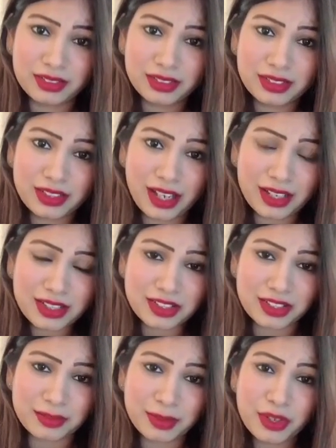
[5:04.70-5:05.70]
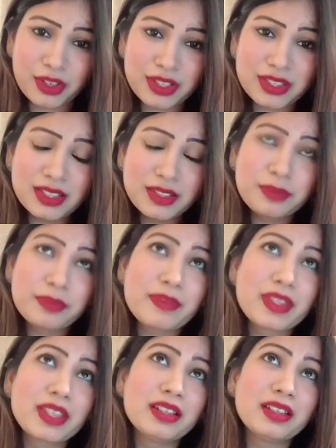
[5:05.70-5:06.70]
action, because
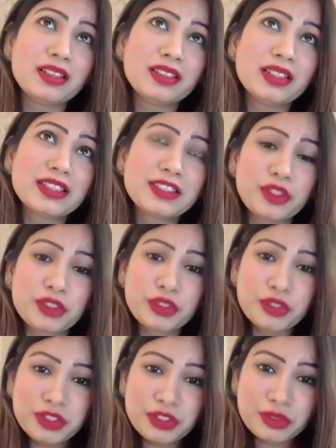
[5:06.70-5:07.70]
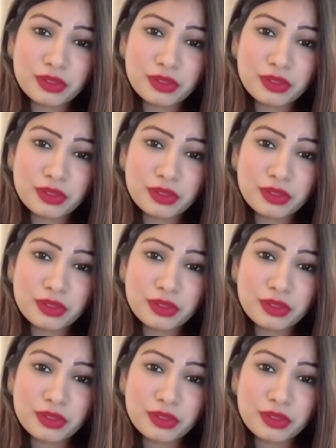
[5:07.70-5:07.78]
it's not good to